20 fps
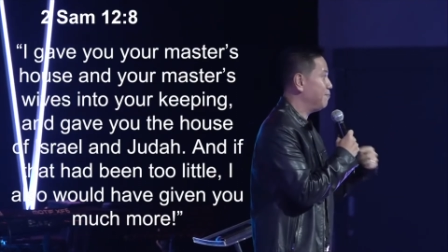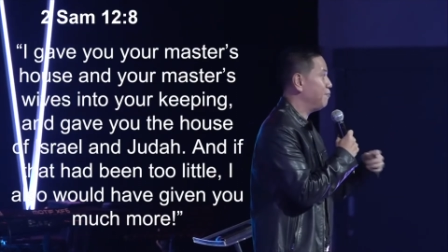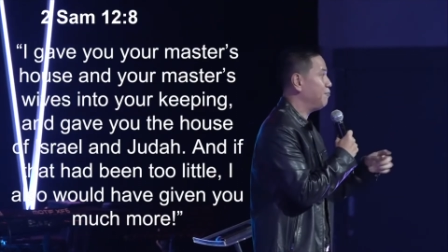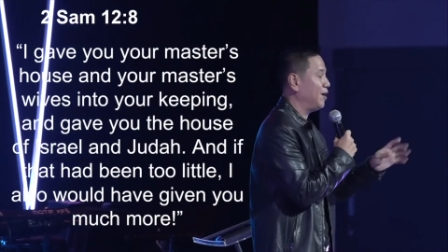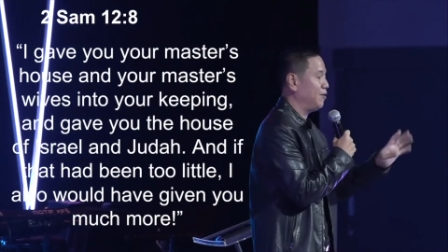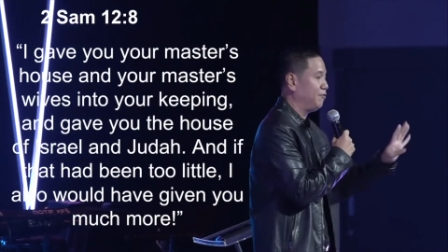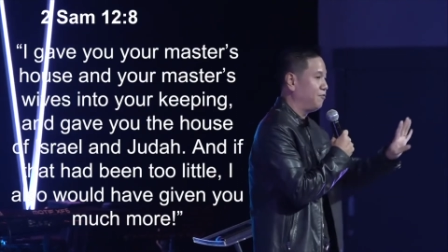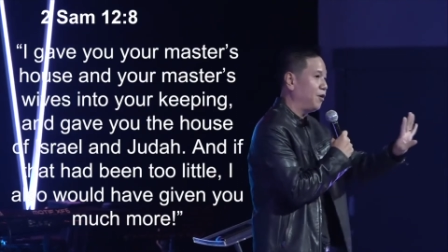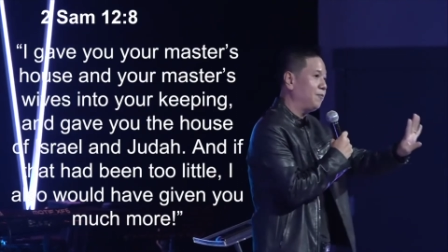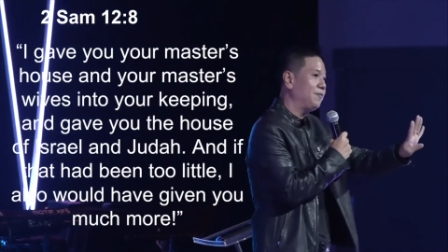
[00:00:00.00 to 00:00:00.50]
We
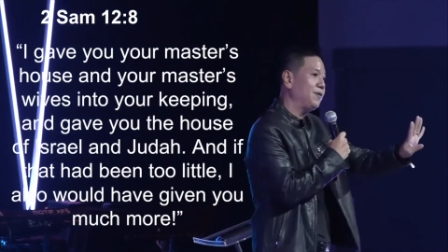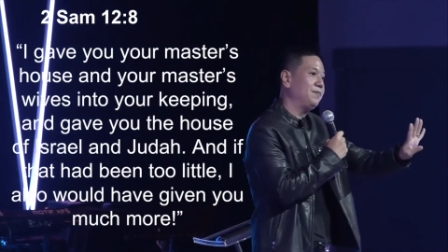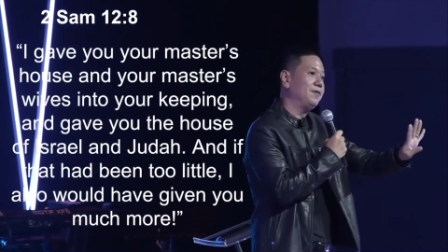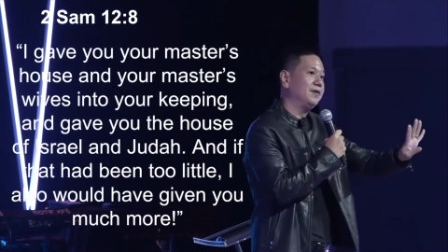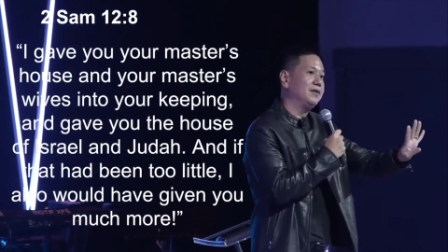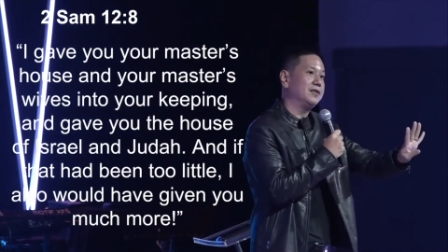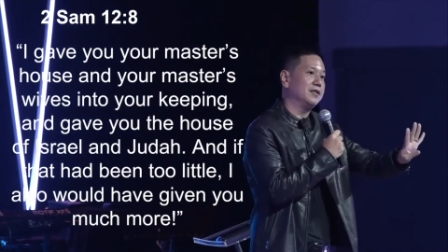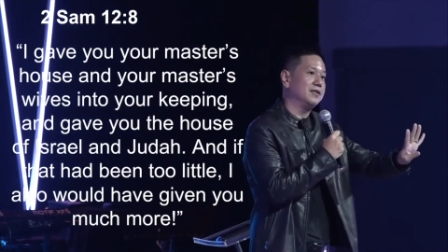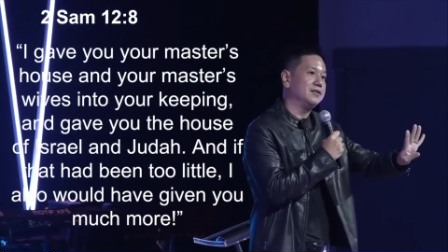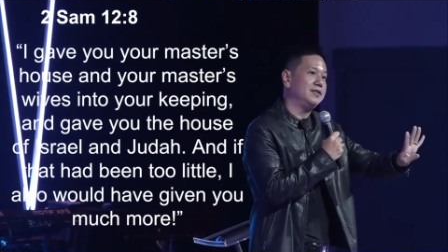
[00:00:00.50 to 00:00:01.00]
had four people
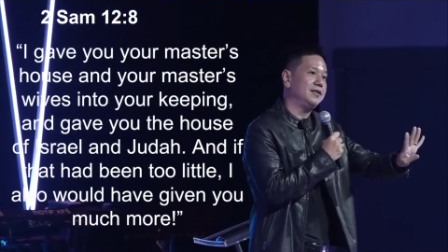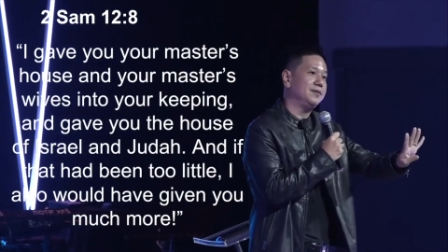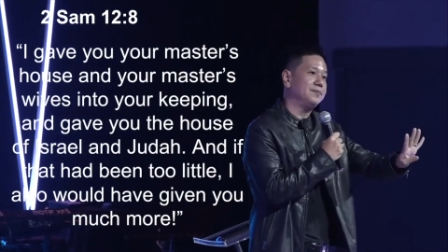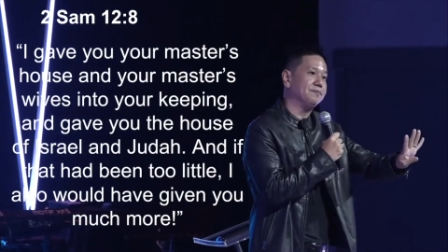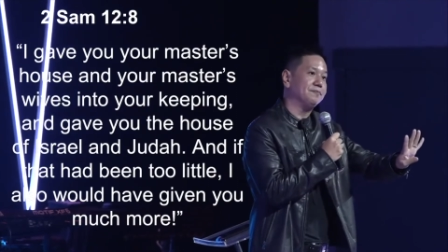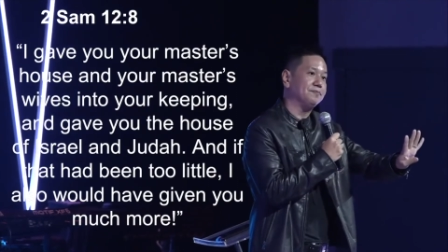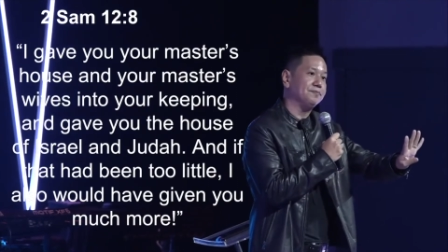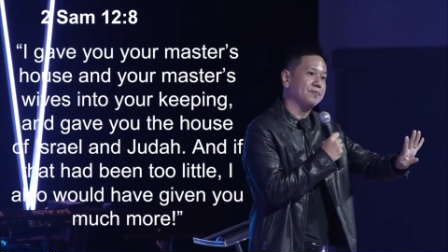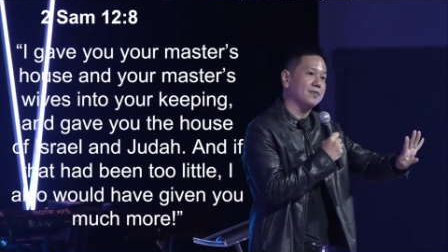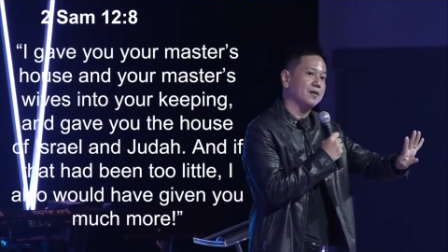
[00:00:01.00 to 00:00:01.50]
in a team.
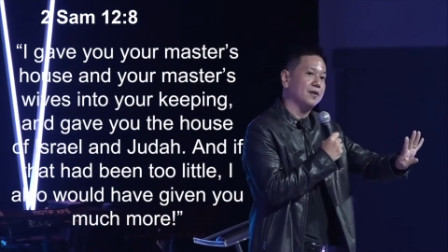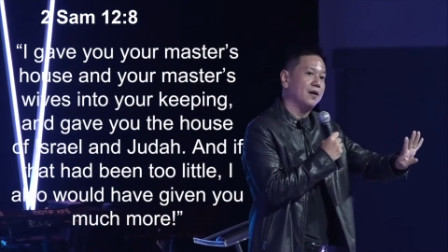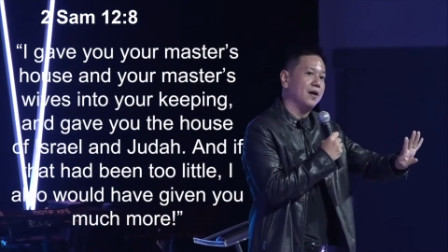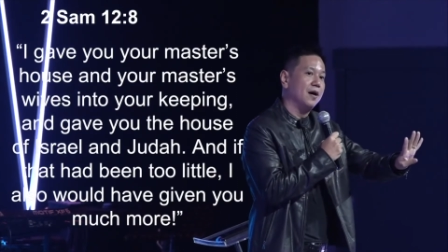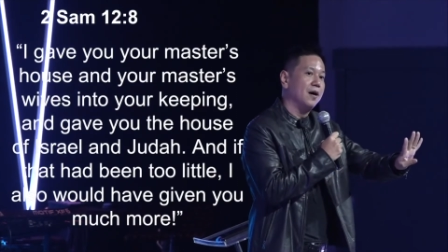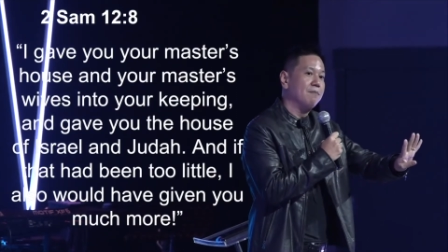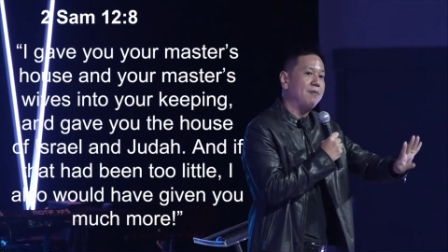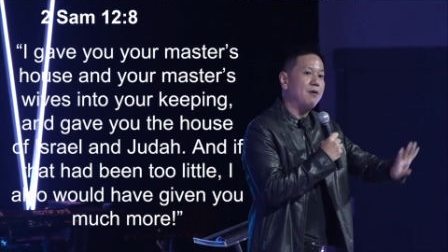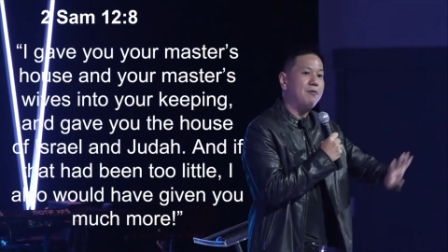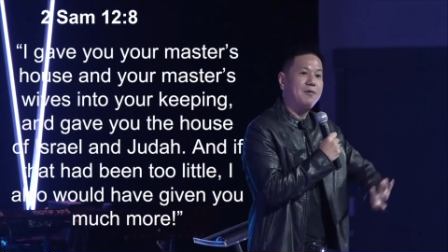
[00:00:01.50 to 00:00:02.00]

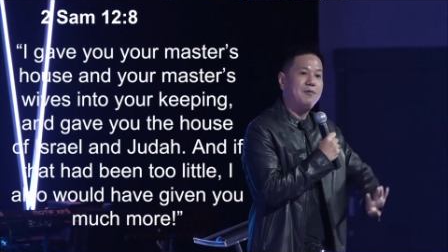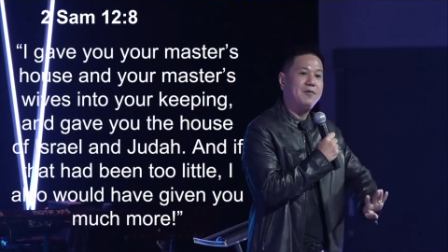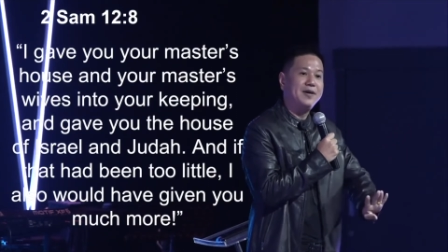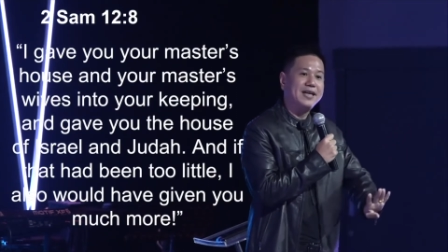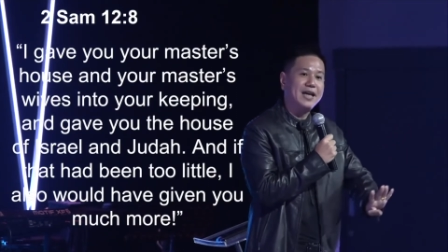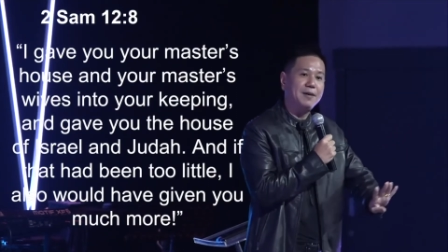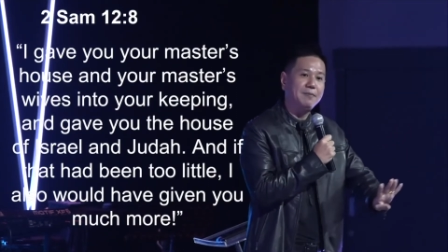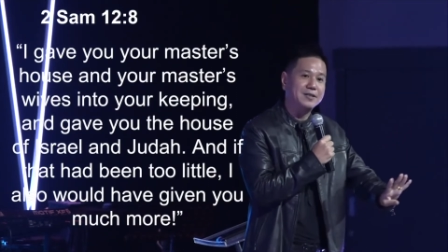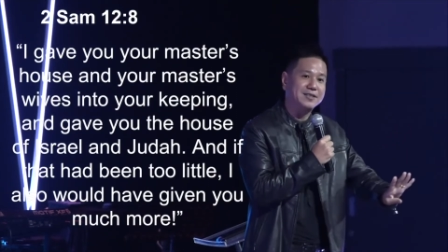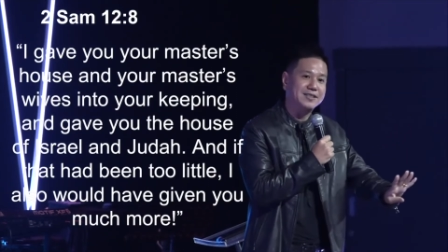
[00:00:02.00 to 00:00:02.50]
But when we
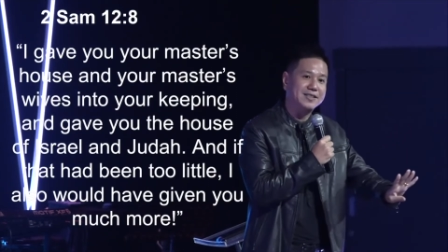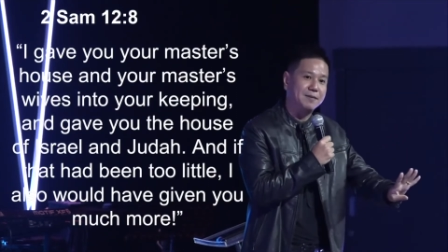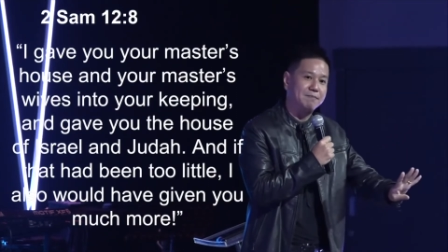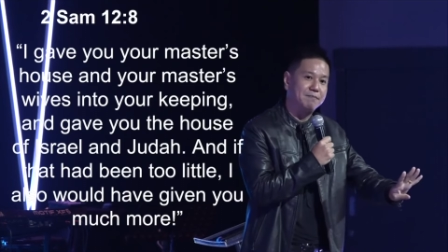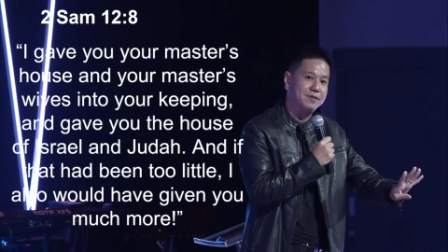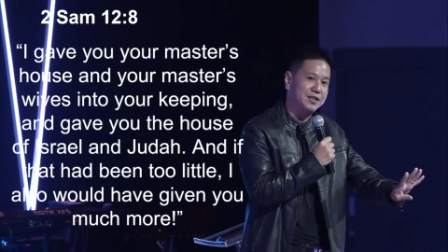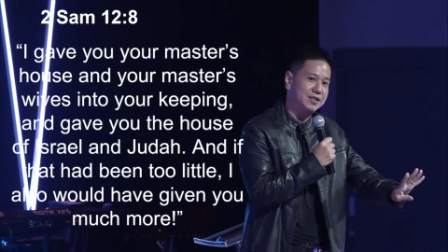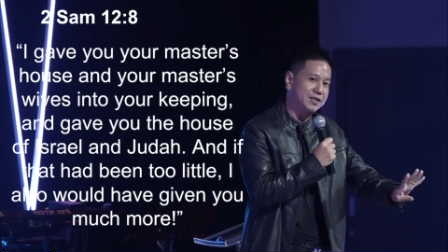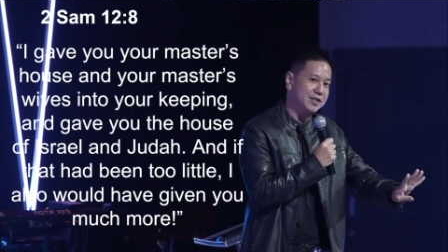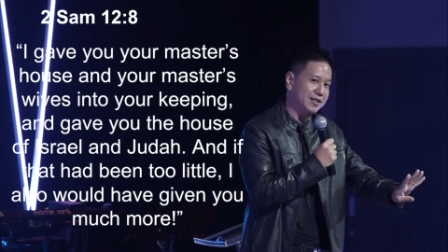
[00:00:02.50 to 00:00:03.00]
came to
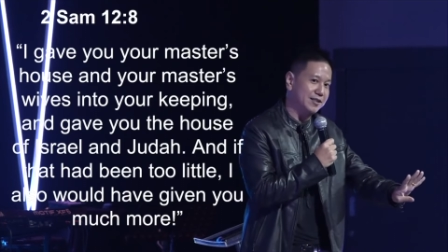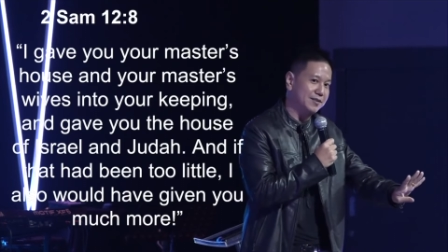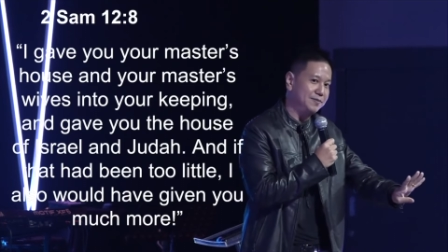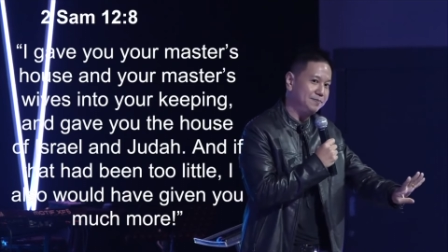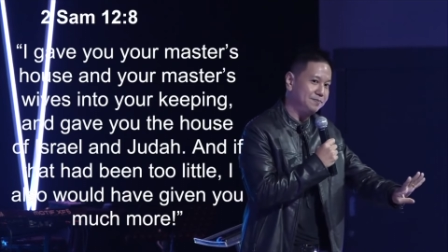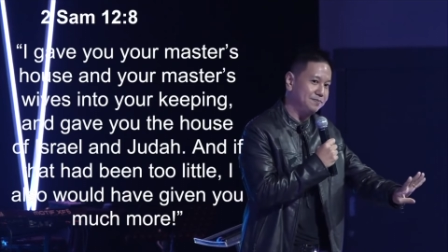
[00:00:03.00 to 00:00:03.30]
submission,